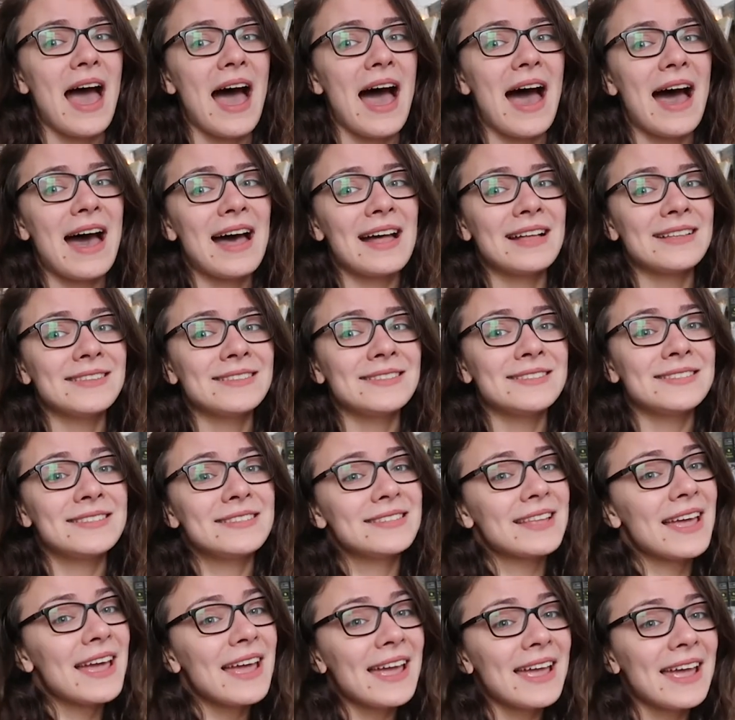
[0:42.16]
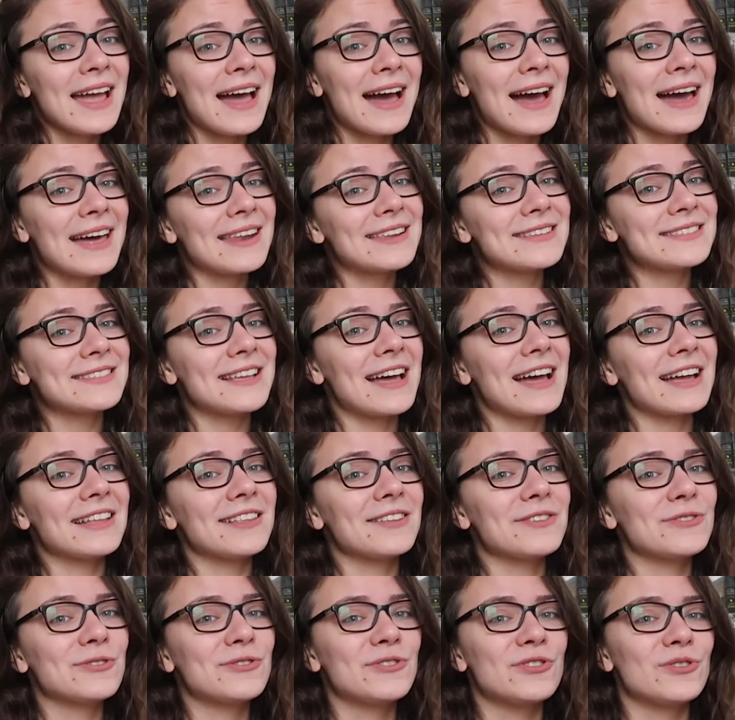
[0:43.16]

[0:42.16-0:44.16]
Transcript: And today I decided